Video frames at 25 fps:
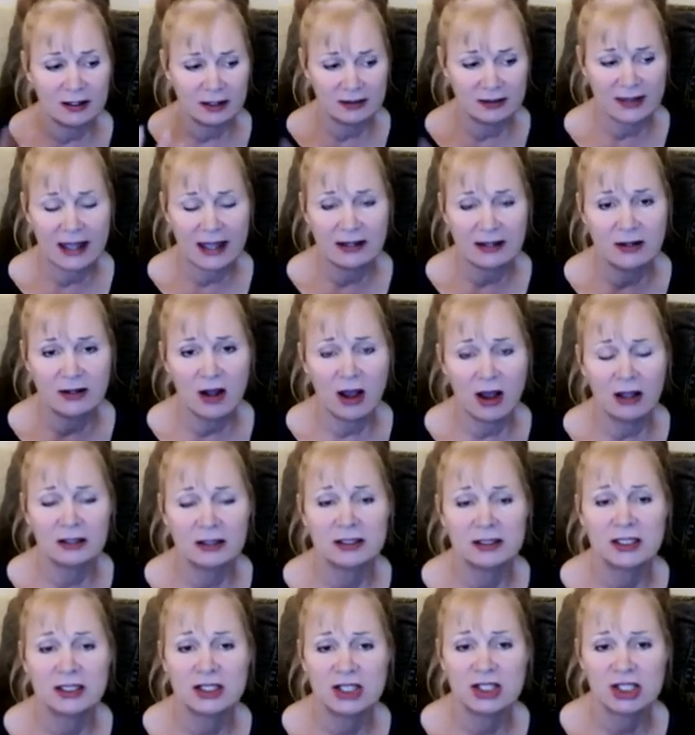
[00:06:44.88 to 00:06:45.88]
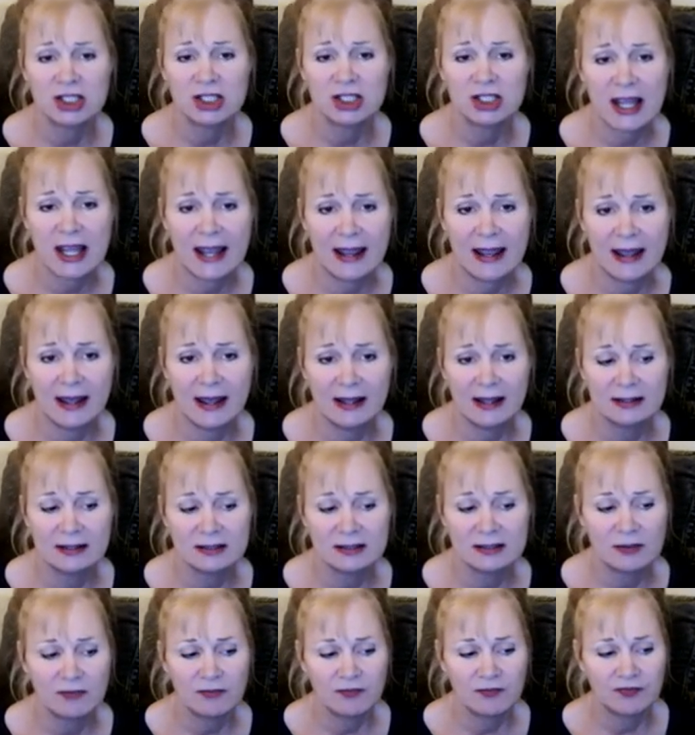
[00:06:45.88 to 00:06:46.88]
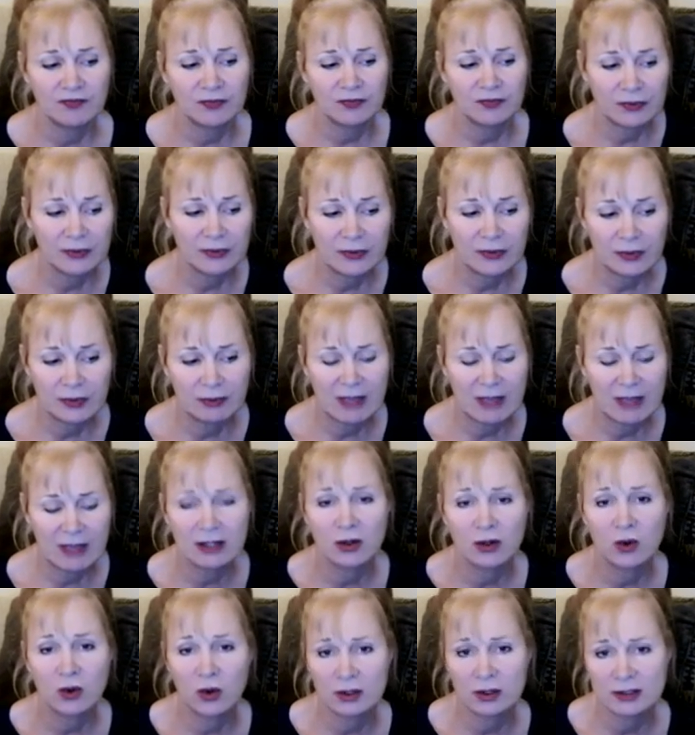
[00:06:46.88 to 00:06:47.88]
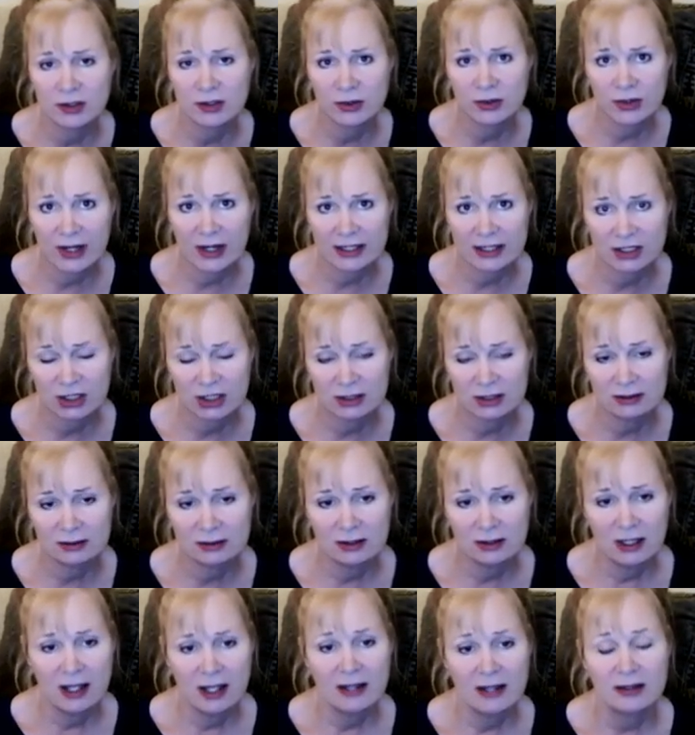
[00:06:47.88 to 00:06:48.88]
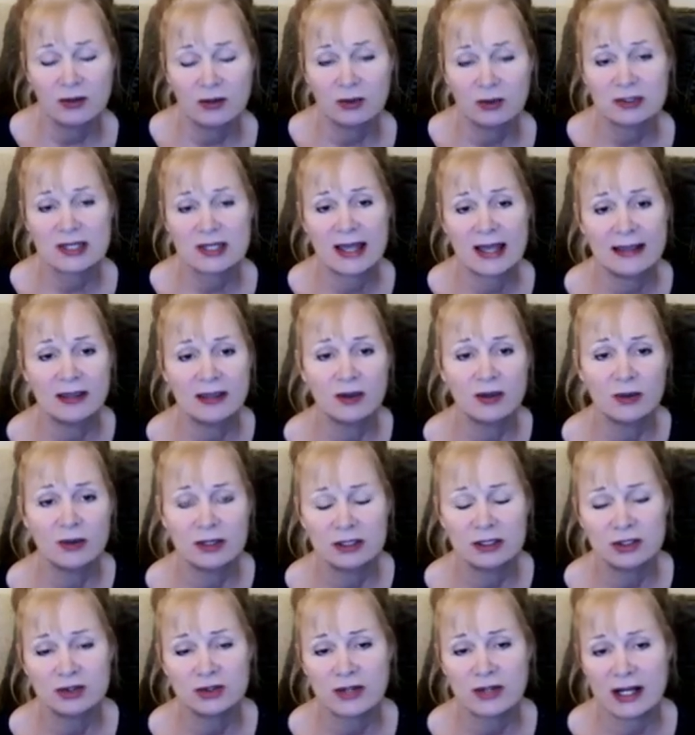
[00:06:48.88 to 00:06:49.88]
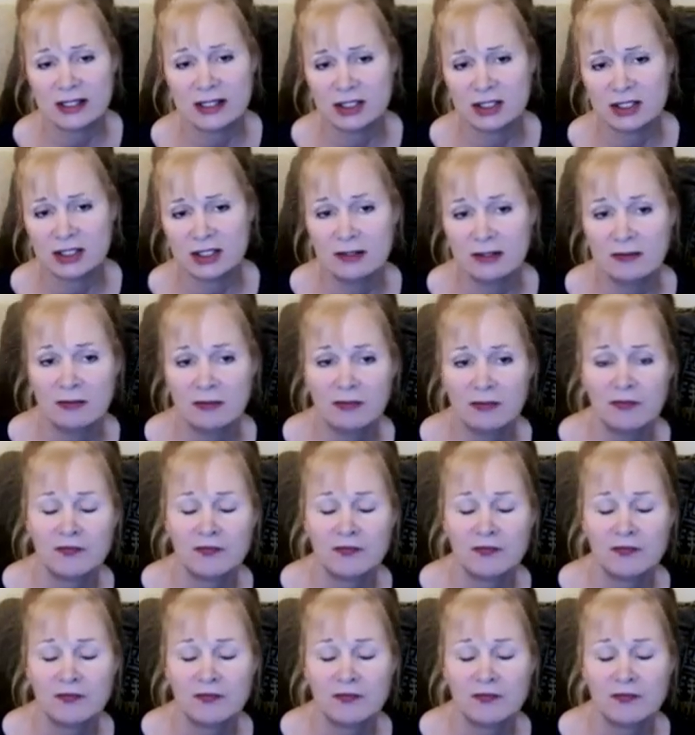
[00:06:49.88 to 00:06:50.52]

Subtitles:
that knowledge, and make a course correction that will take you in a direction